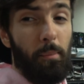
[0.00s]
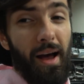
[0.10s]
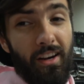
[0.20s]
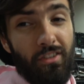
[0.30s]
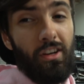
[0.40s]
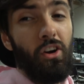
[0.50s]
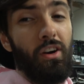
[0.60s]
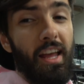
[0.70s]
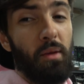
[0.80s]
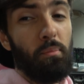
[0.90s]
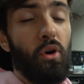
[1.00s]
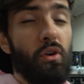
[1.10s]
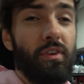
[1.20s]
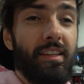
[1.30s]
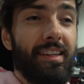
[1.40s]
Patterns are a
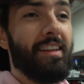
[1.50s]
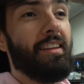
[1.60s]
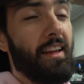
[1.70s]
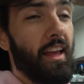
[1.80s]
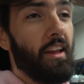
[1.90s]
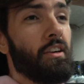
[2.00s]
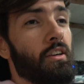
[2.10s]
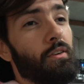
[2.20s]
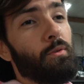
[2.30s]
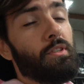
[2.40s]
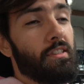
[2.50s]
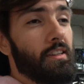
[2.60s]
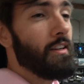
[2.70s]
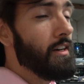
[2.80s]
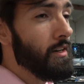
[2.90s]
perfect indicator of what's to
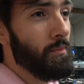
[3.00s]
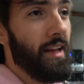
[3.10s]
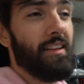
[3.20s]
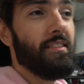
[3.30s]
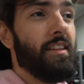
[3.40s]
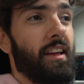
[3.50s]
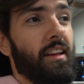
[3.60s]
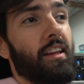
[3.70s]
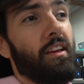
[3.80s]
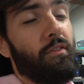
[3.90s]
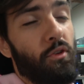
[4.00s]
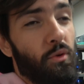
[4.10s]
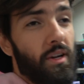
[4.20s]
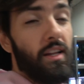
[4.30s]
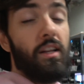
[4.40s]
come as they give
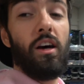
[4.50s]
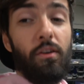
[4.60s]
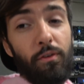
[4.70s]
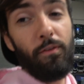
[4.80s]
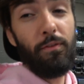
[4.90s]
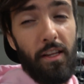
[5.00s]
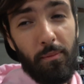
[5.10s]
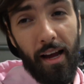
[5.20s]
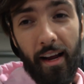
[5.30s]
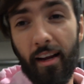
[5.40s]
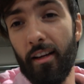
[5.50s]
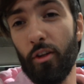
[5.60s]
you enough feedback